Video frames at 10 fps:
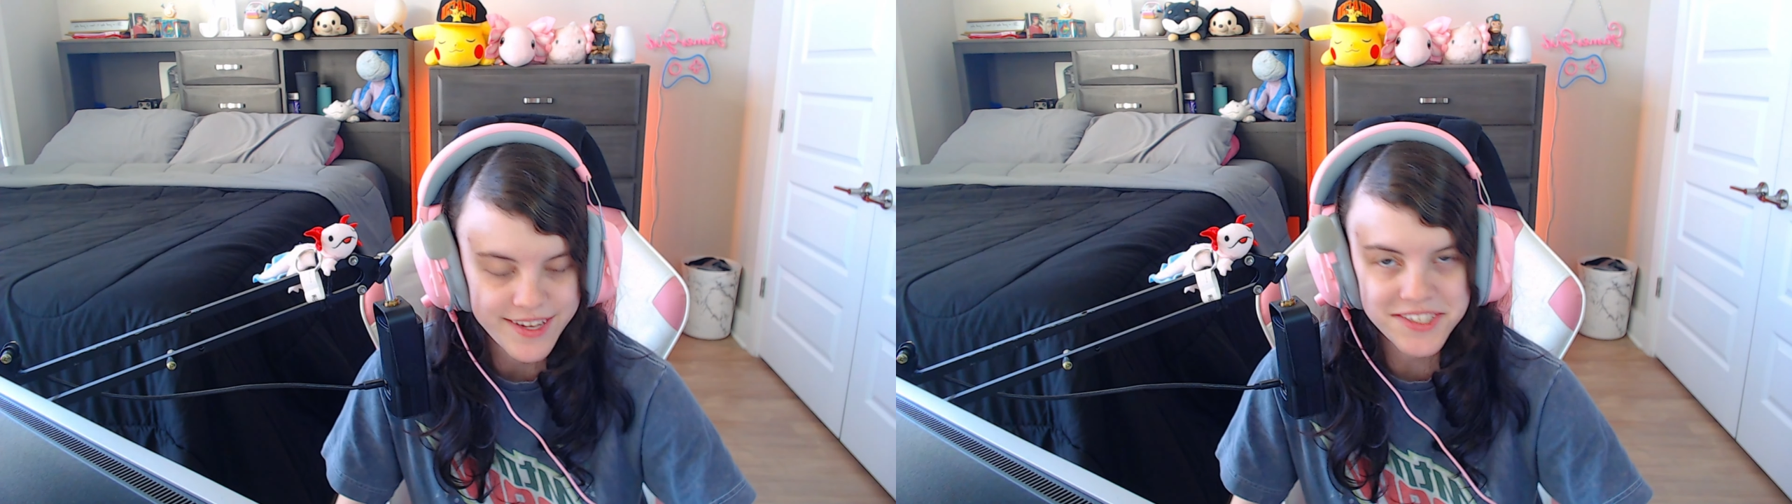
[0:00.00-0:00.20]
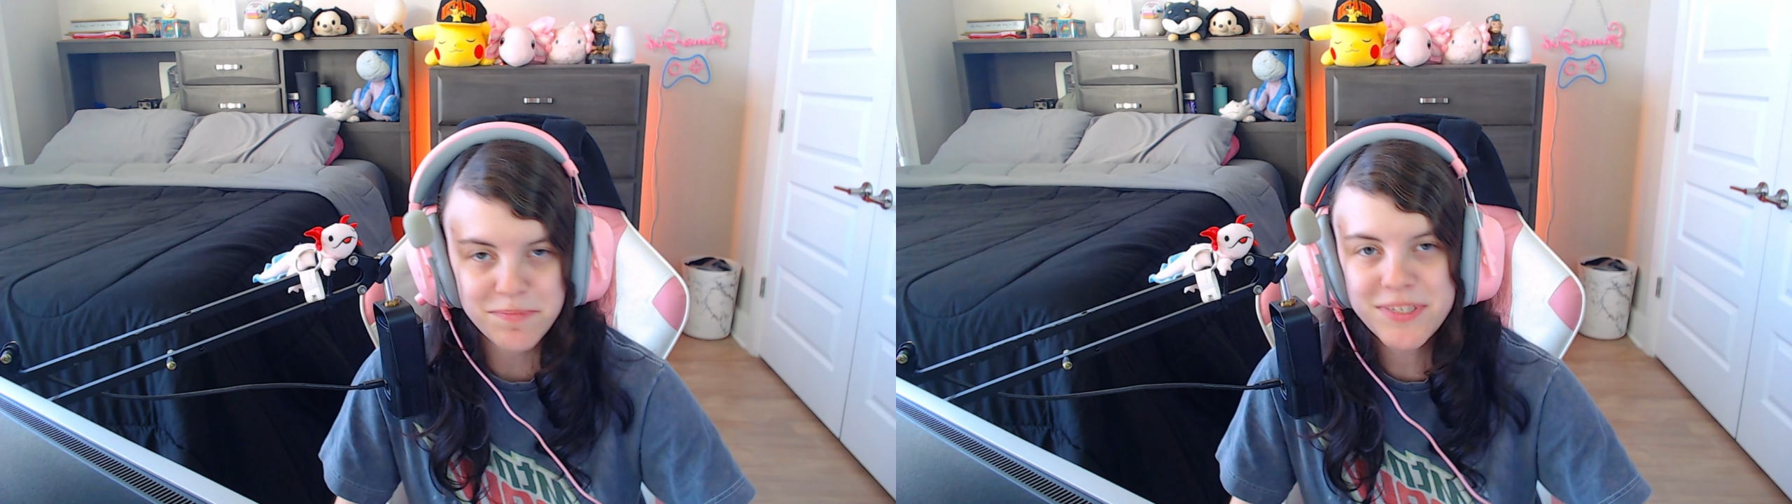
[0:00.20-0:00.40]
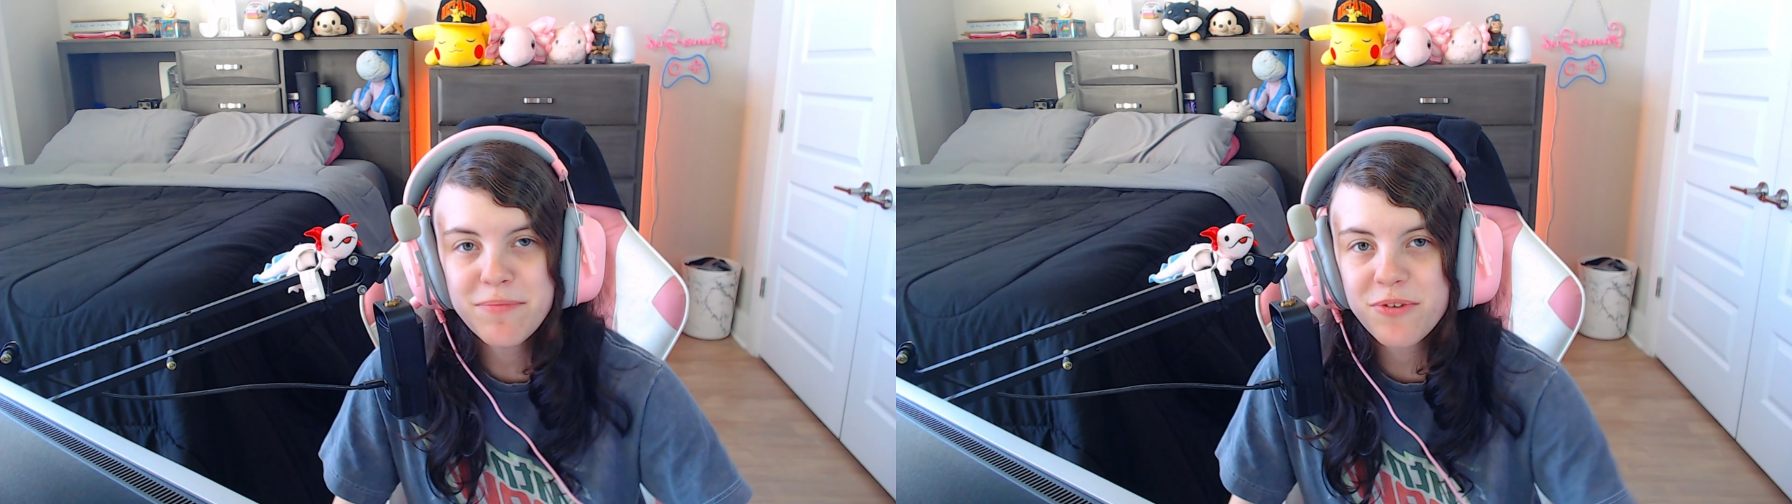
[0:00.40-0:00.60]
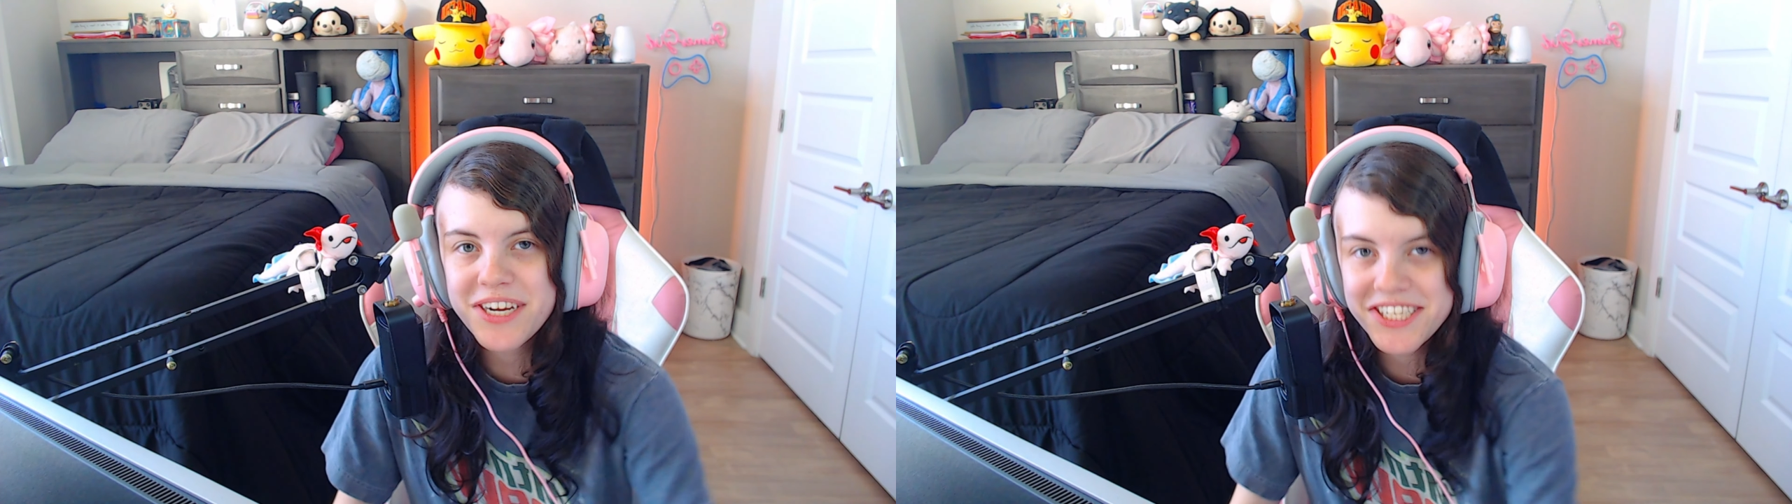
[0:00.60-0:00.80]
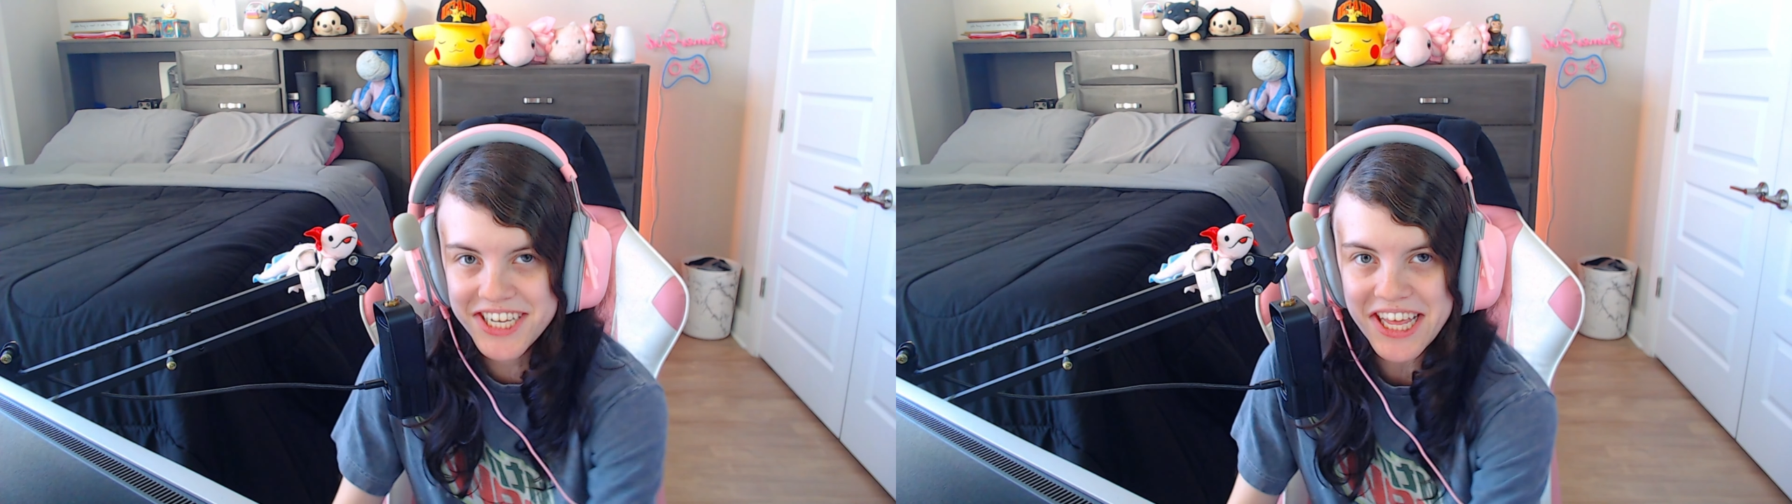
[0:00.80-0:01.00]
September
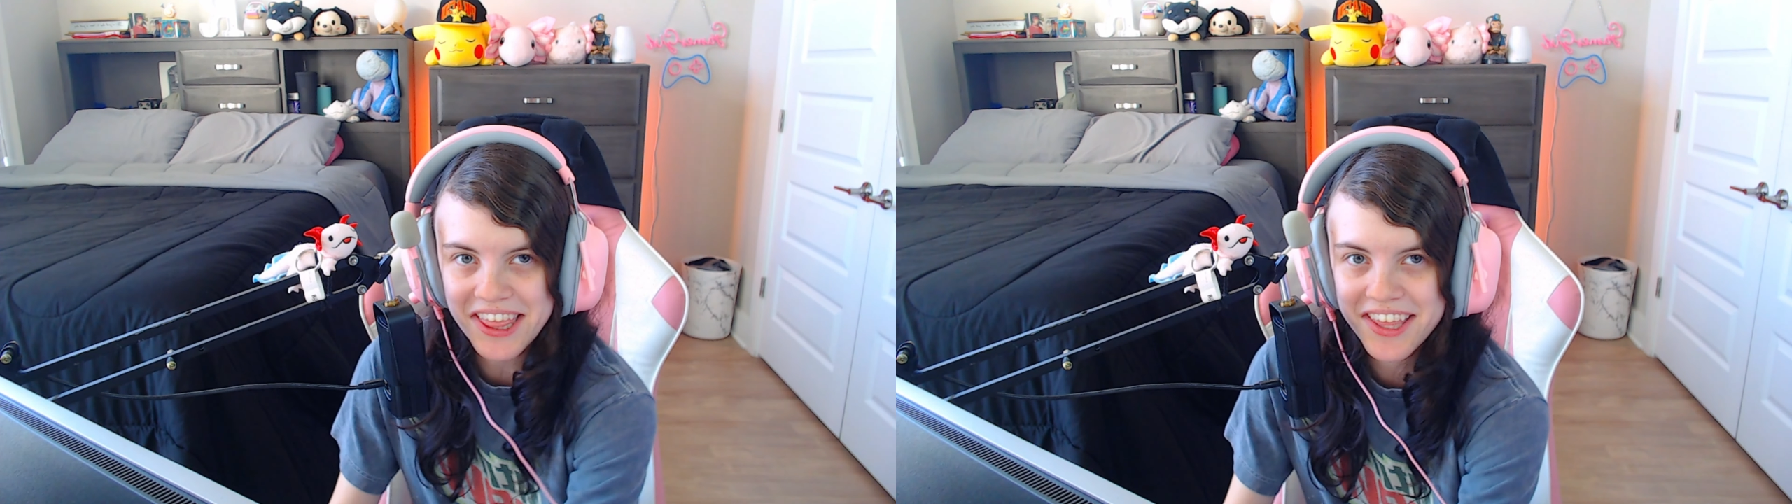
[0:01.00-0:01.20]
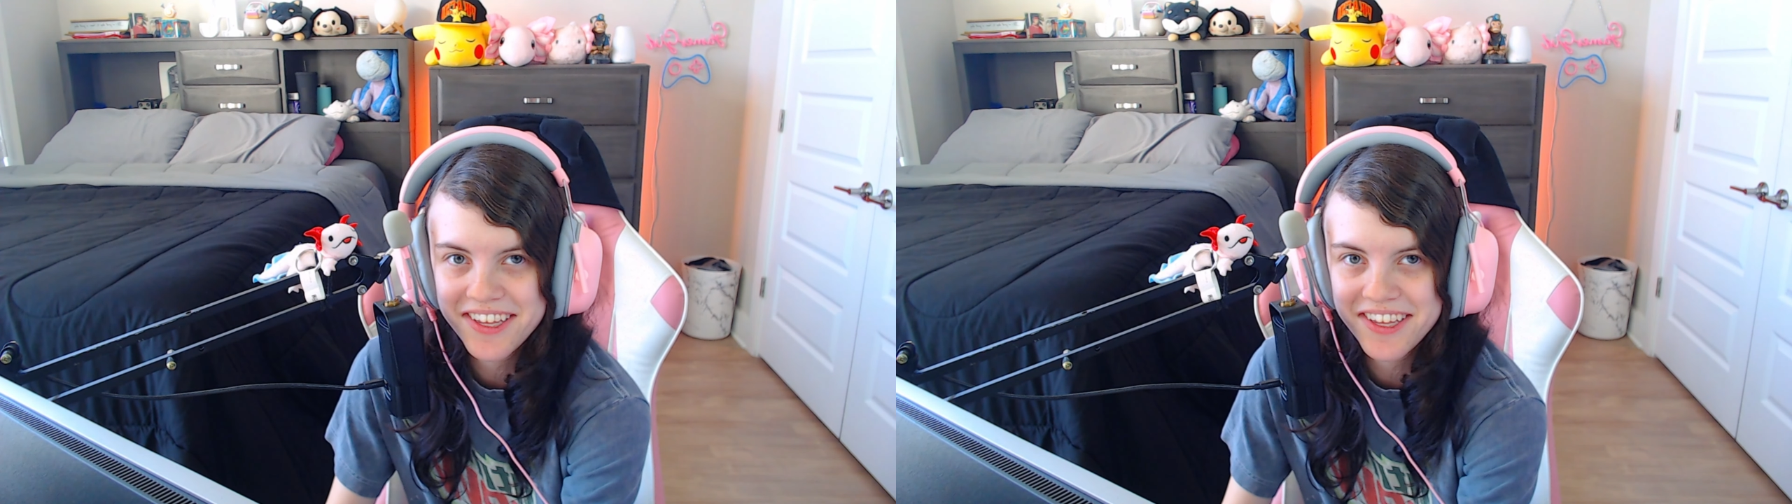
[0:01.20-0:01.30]
18th.